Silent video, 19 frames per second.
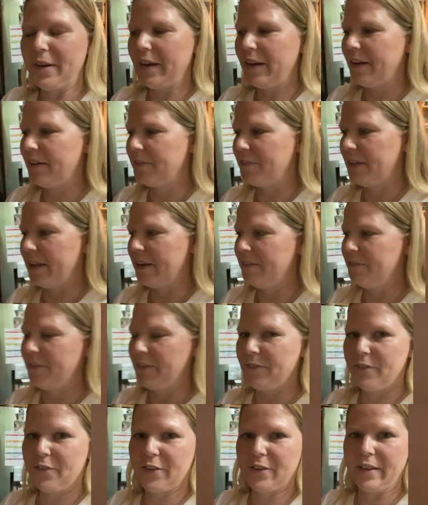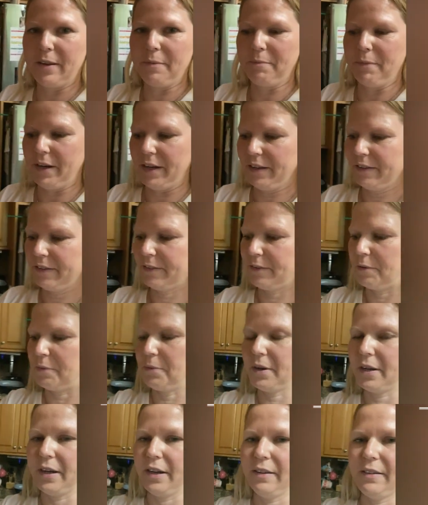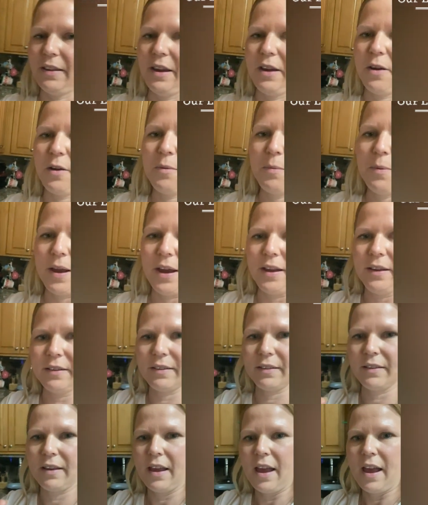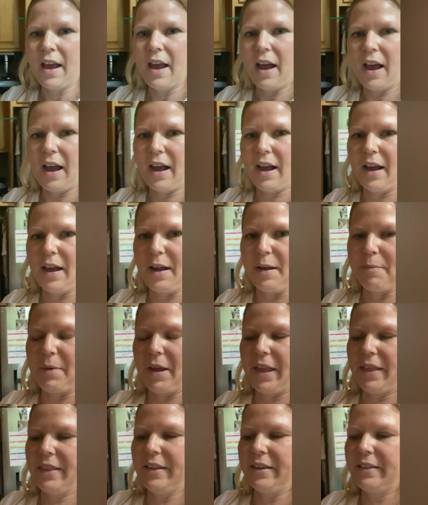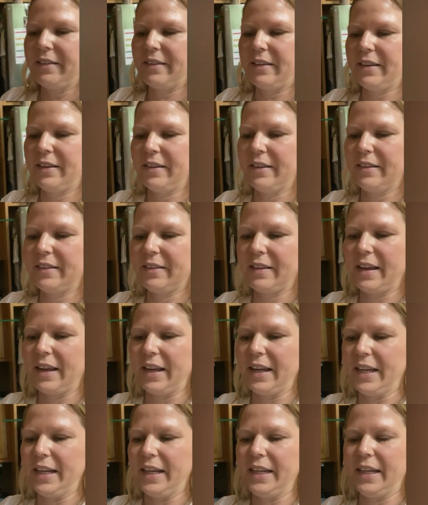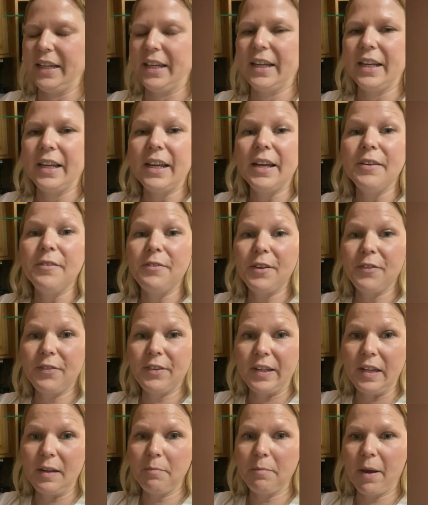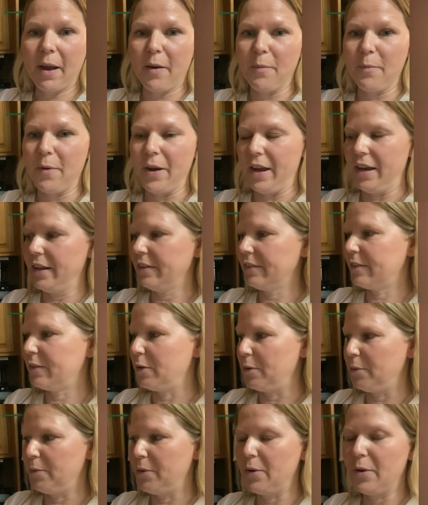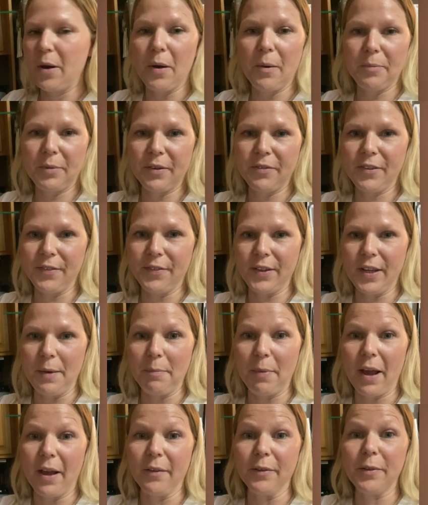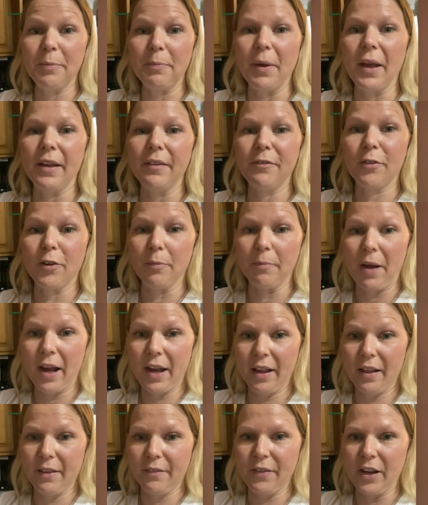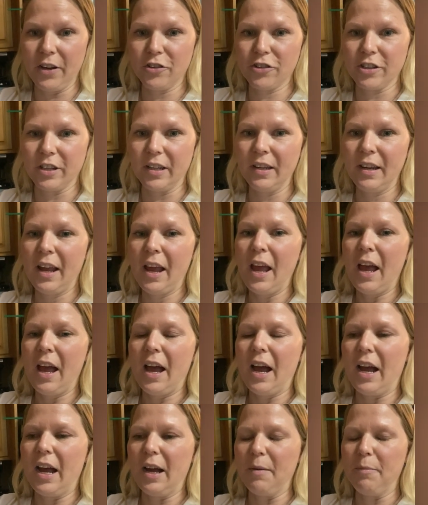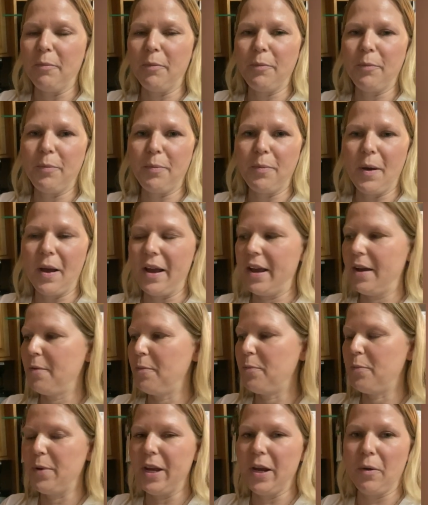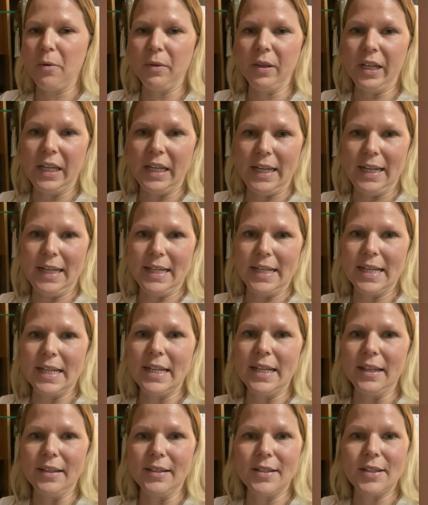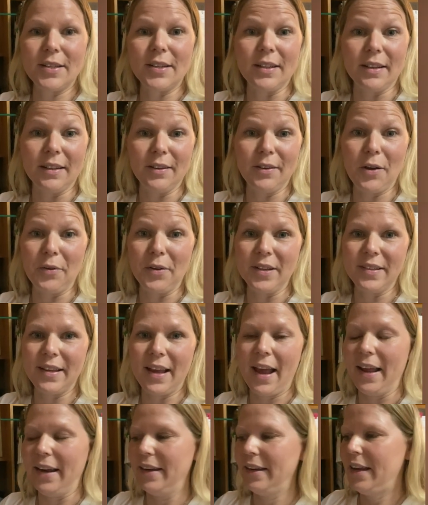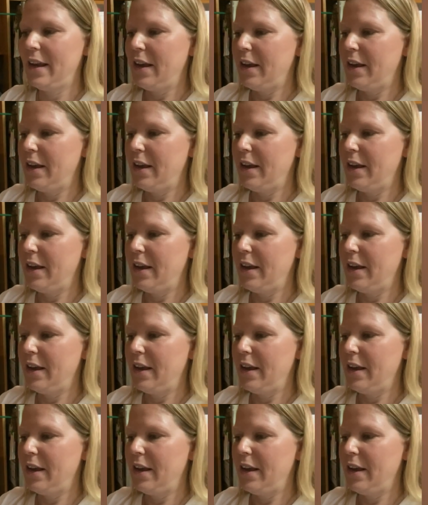we have let it vent for 10 minutes, so we're gonna take our weights. This is a 15-pound weight, so it will go up to 15 pounds, but for my elevation, we only need it to go to 10.